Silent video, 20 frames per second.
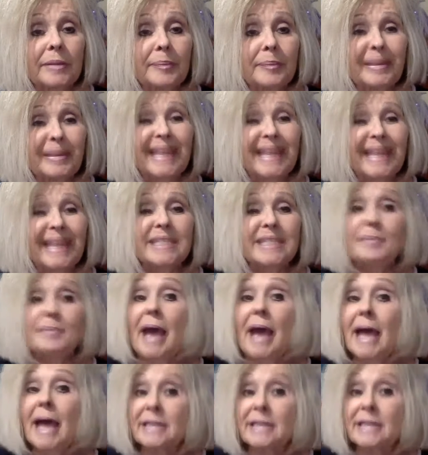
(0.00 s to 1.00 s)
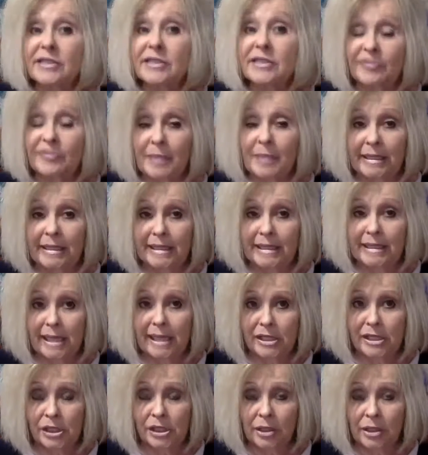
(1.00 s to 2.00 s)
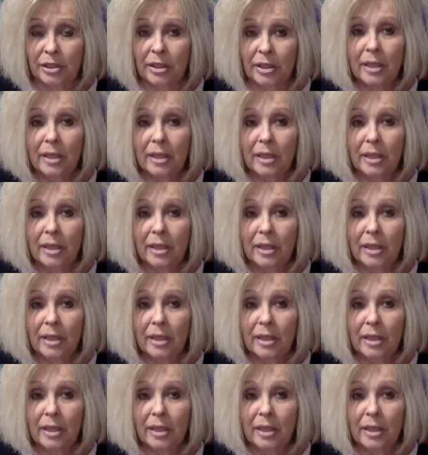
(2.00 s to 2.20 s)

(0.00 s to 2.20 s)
But that's passive meditation,